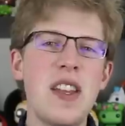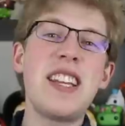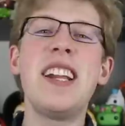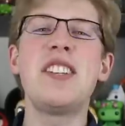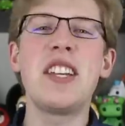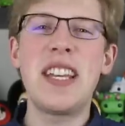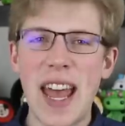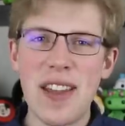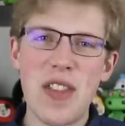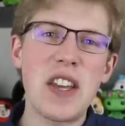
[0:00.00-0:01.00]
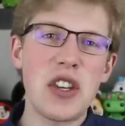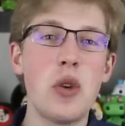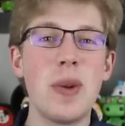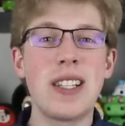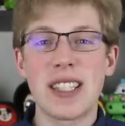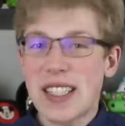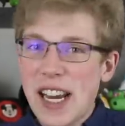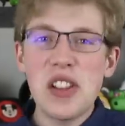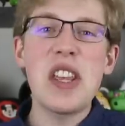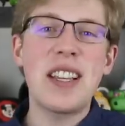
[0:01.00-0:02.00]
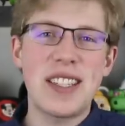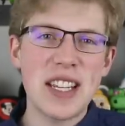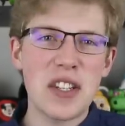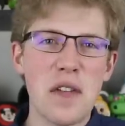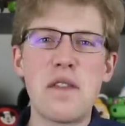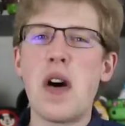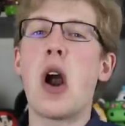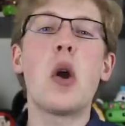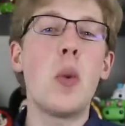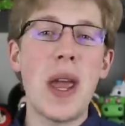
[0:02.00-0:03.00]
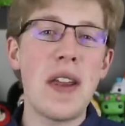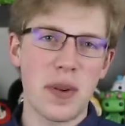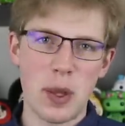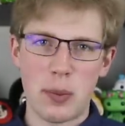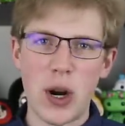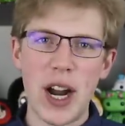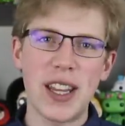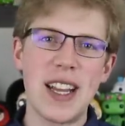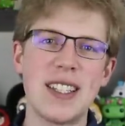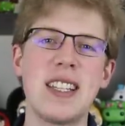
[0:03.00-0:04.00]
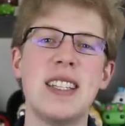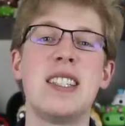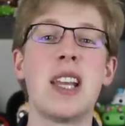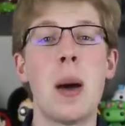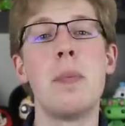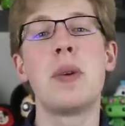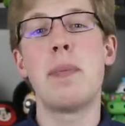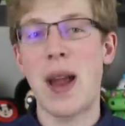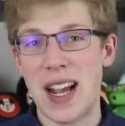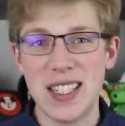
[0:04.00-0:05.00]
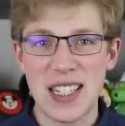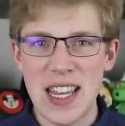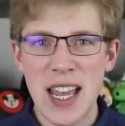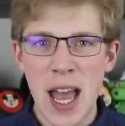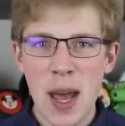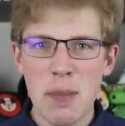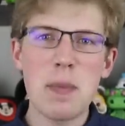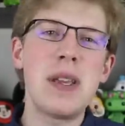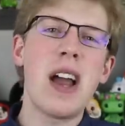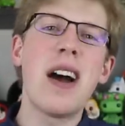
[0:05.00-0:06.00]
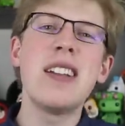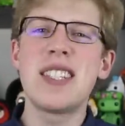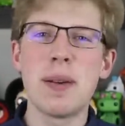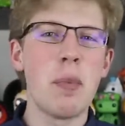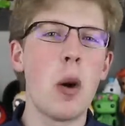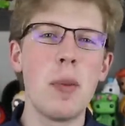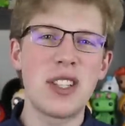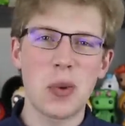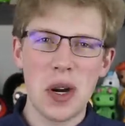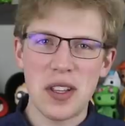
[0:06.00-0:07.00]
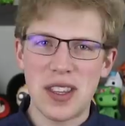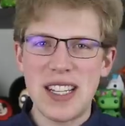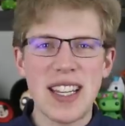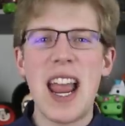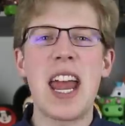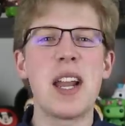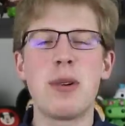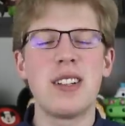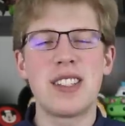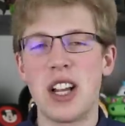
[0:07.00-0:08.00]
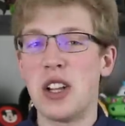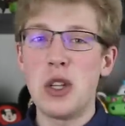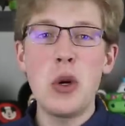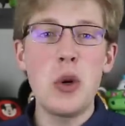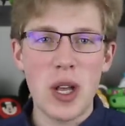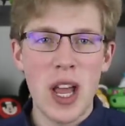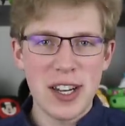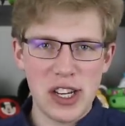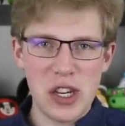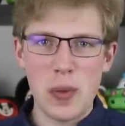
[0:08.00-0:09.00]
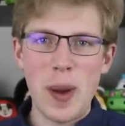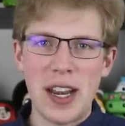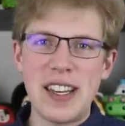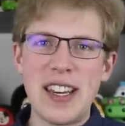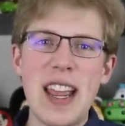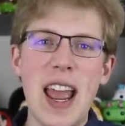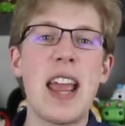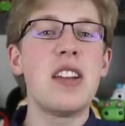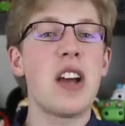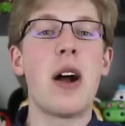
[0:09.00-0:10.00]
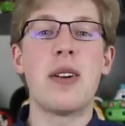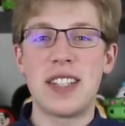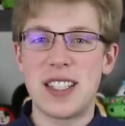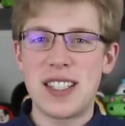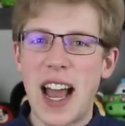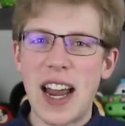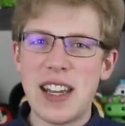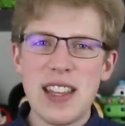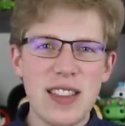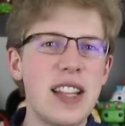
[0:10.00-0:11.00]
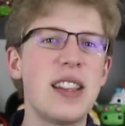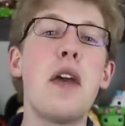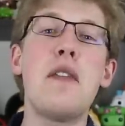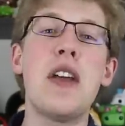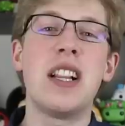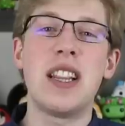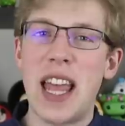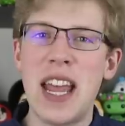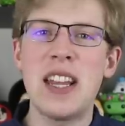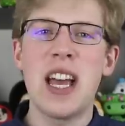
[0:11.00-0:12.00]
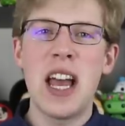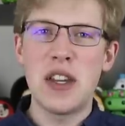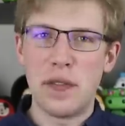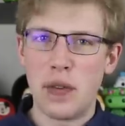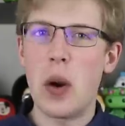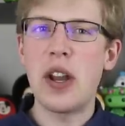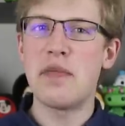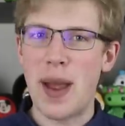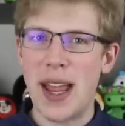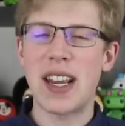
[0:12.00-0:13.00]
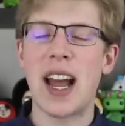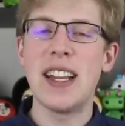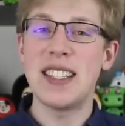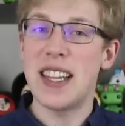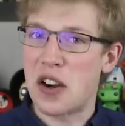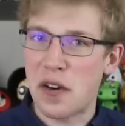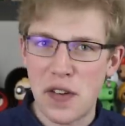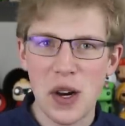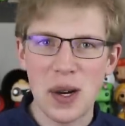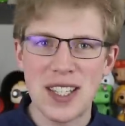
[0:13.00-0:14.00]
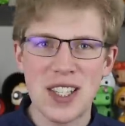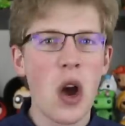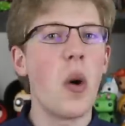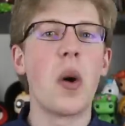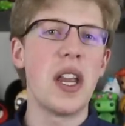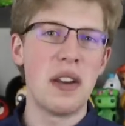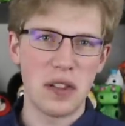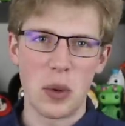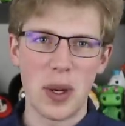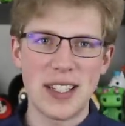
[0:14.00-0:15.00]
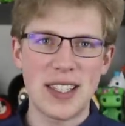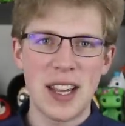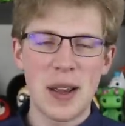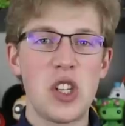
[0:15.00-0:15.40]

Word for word: This hints again that humans likely exist far away from the Pride Lands in some capacity, but beyond some moments where these animals allude to humanity and our society, they live in a land devoid of mankind's interference or influence.